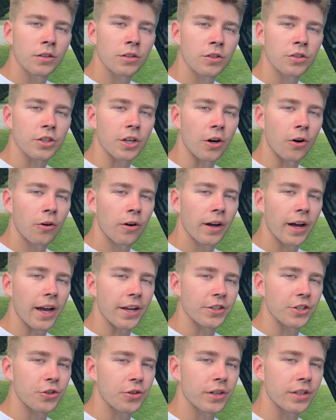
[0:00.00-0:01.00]
So
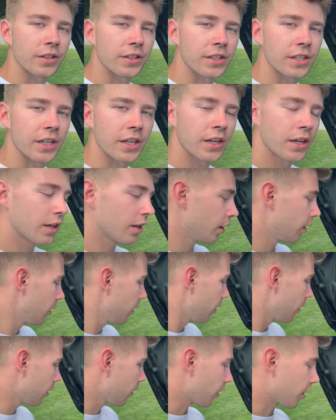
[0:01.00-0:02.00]
as you can see,
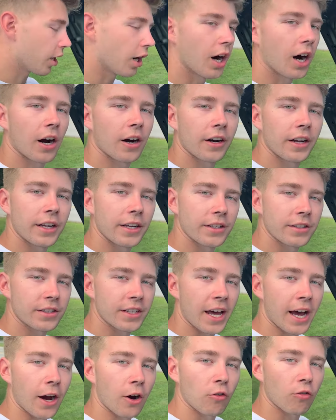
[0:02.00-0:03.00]
the car is
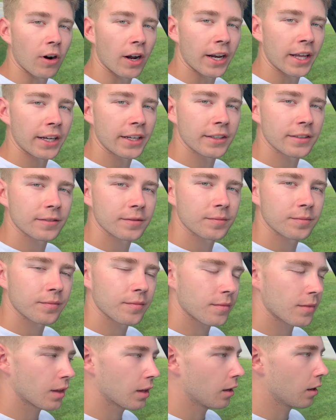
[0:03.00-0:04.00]
now running.
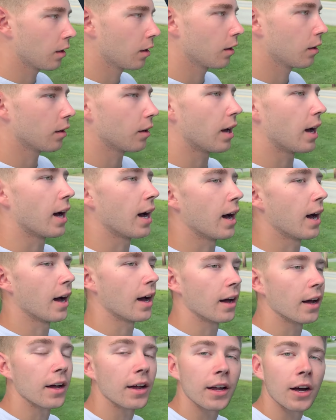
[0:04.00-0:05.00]

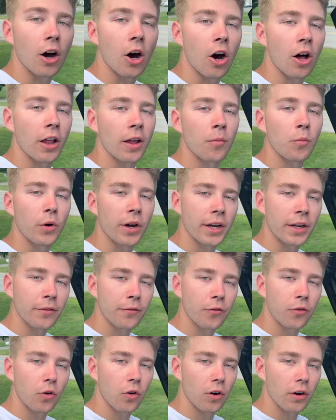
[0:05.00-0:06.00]
All I'm waiting
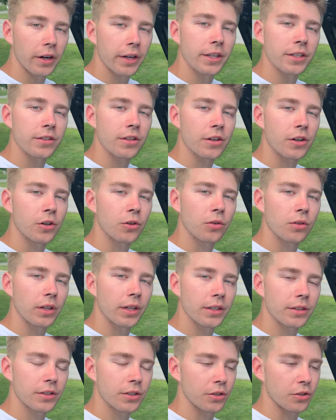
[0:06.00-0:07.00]
for is the
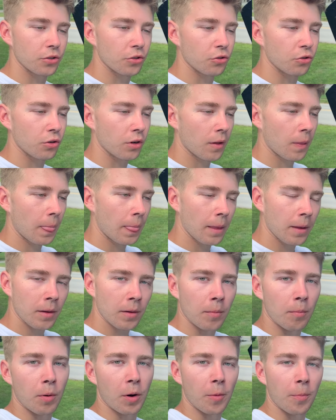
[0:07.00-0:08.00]
coolant to
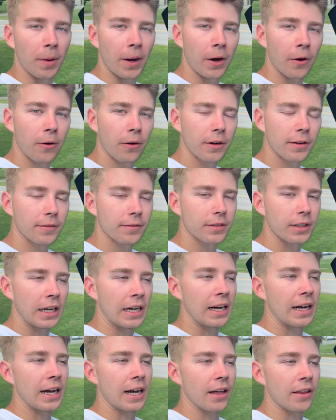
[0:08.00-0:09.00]
burp out.
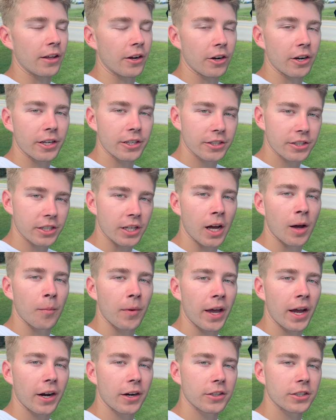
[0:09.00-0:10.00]
There is
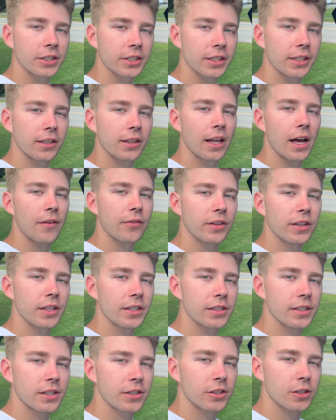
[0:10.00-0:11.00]
some air still left in
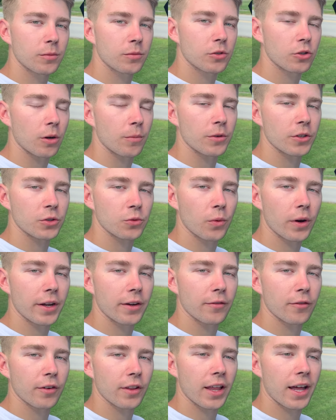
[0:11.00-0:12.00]
the system, so I'm just
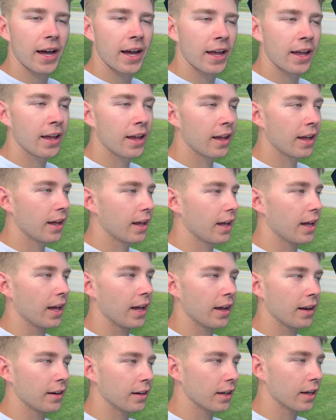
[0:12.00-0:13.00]
waiting for that,
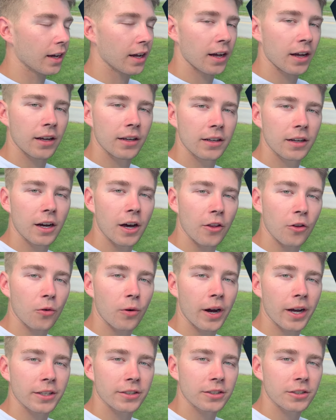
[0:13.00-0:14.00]
and
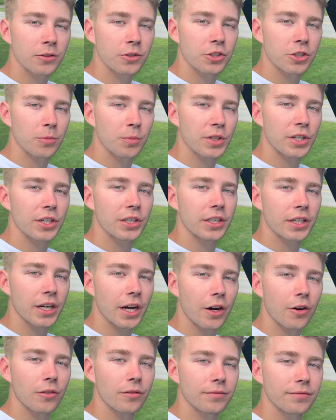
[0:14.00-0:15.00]
otherwise should be good to go.